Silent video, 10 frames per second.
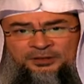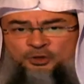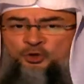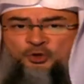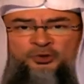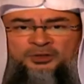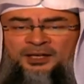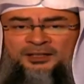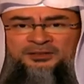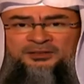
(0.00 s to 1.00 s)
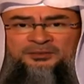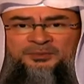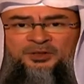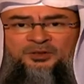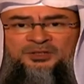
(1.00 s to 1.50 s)
You should not,
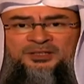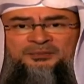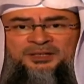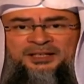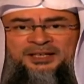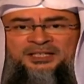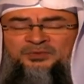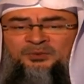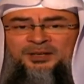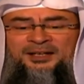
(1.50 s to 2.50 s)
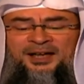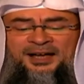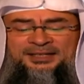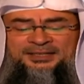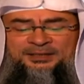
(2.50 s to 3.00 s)
because the money is from
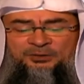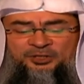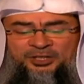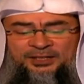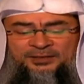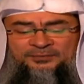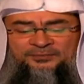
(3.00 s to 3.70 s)
Allah Azza wa Jal.